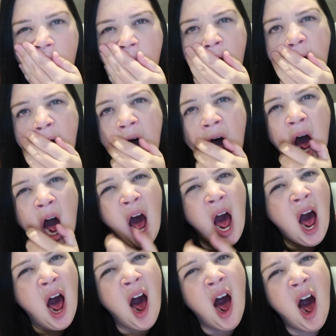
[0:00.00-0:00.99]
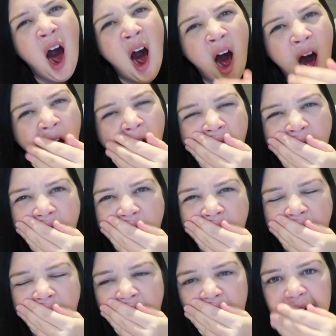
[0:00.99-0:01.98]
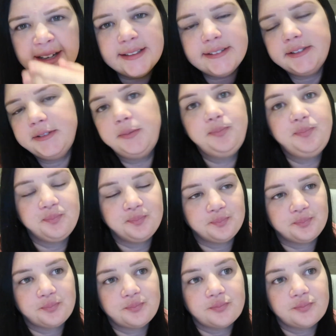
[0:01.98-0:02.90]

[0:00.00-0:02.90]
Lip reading: Nothing is said.